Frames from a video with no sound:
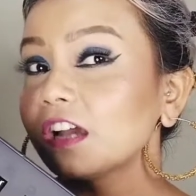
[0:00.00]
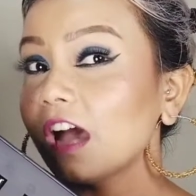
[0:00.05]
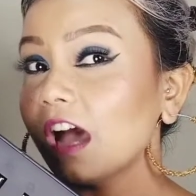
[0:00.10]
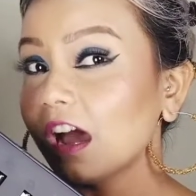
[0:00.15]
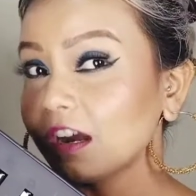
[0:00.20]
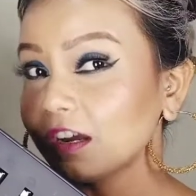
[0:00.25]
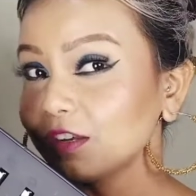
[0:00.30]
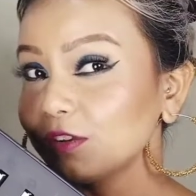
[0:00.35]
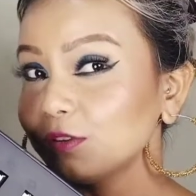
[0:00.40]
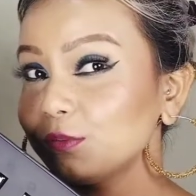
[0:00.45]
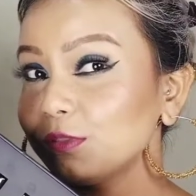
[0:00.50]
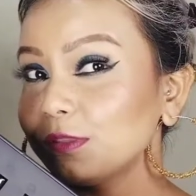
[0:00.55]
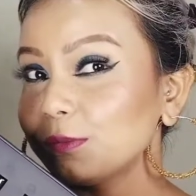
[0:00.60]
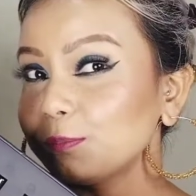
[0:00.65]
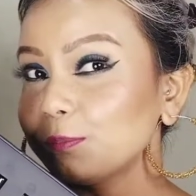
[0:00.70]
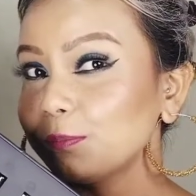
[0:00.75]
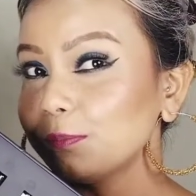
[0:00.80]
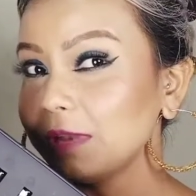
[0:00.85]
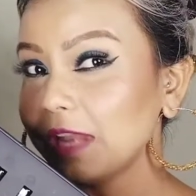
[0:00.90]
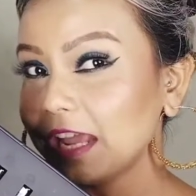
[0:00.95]
Are you
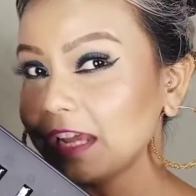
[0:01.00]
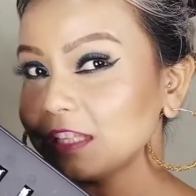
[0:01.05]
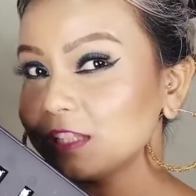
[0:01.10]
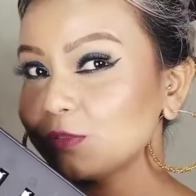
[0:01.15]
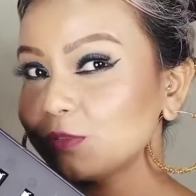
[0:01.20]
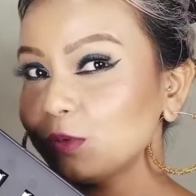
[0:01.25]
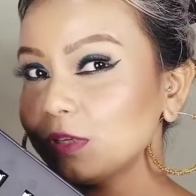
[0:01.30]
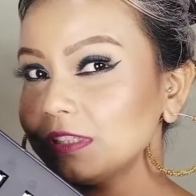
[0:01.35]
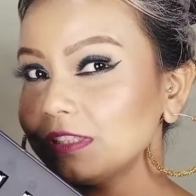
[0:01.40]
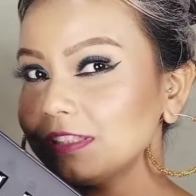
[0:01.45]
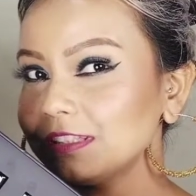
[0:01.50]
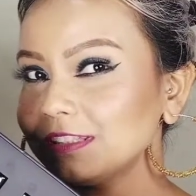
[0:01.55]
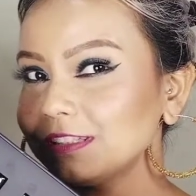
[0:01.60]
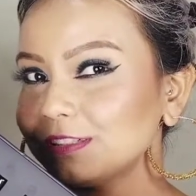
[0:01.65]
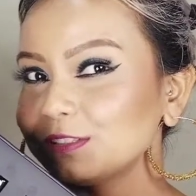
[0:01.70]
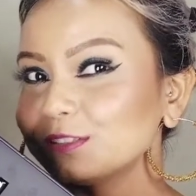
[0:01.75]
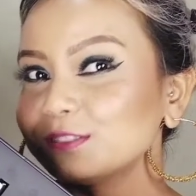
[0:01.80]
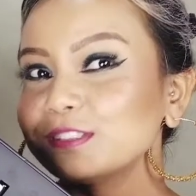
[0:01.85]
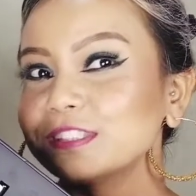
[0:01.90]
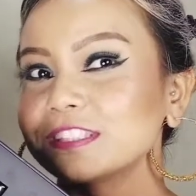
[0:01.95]
the next one
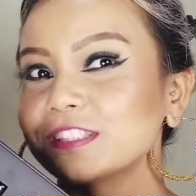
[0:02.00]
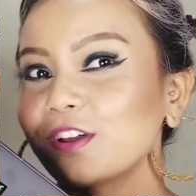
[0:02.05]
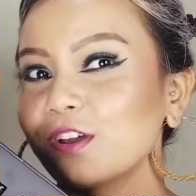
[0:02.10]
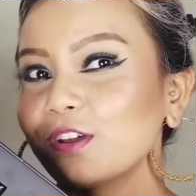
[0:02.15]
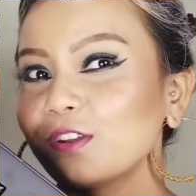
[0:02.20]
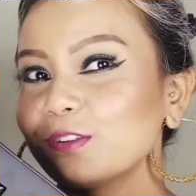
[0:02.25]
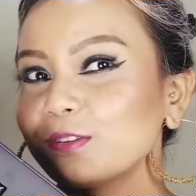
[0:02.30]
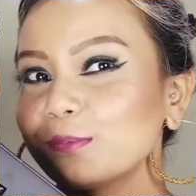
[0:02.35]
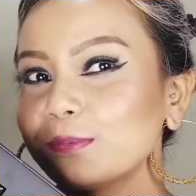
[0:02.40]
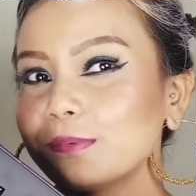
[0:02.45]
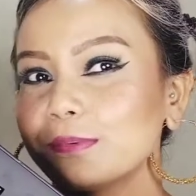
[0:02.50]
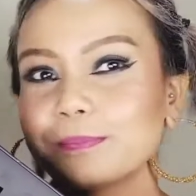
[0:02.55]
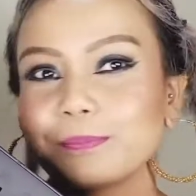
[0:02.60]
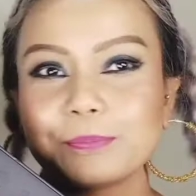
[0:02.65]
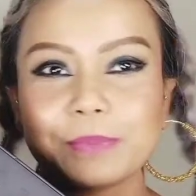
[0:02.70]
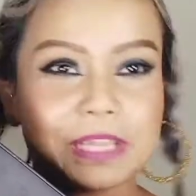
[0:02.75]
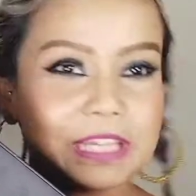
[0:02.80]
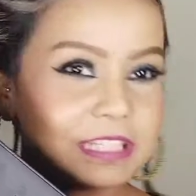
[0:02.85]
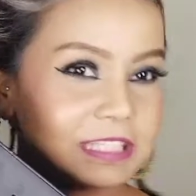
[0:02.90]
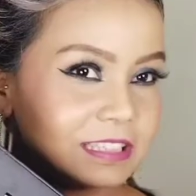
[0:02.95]
who is gonna
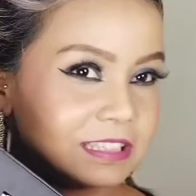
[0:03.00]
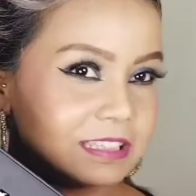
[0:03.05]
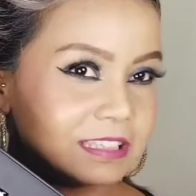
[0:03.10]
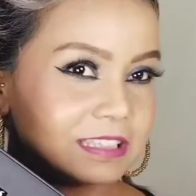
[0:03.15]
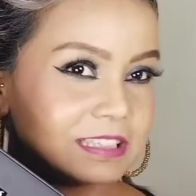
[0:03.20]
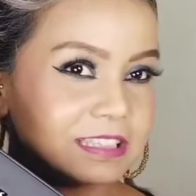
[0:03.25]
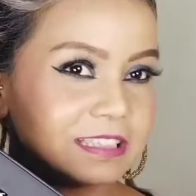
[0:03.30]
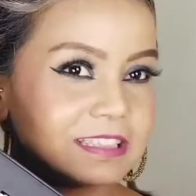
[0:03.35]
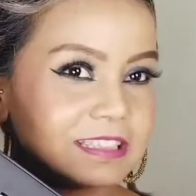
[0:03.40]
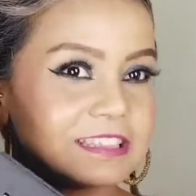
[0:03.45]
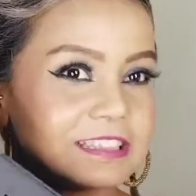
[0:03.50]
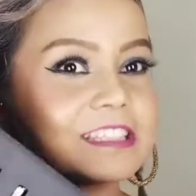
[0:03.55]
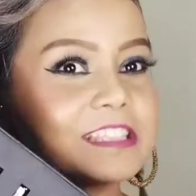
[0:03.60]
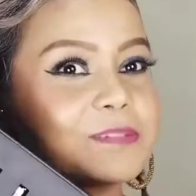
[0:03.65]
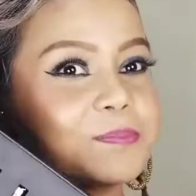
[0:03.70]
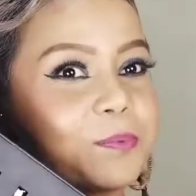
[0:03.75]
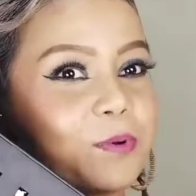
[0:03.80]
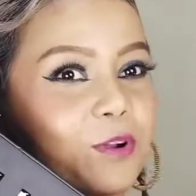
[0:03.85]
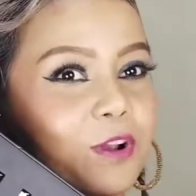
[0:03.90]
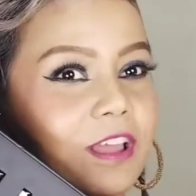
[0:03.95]
pick this
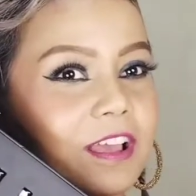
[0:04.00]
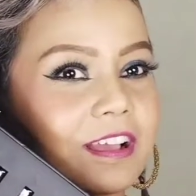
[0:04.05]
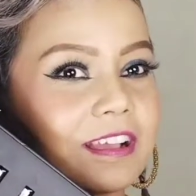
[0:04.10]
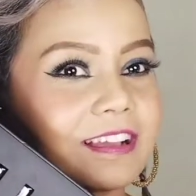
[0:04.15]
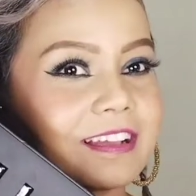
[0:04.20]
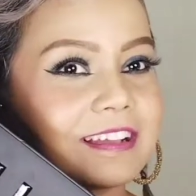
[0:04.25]
product?